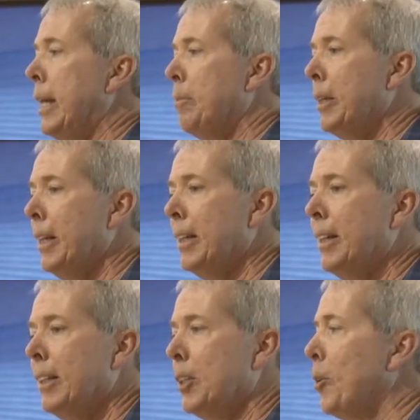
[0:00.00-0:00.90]
These
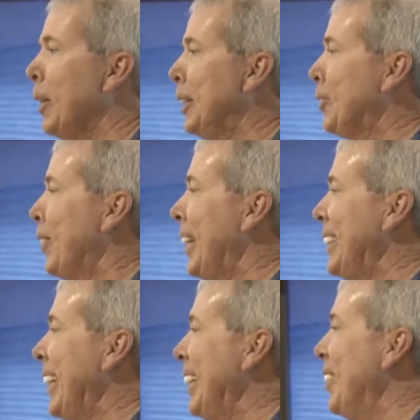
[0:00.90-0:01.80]
stories and more
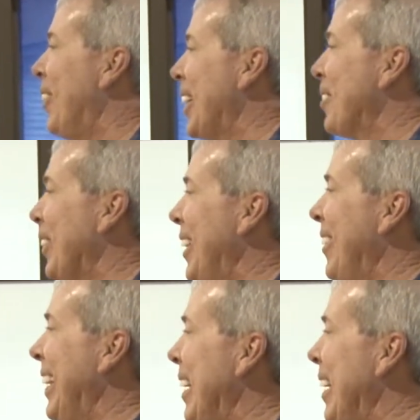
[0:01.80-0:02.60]
on this edition of City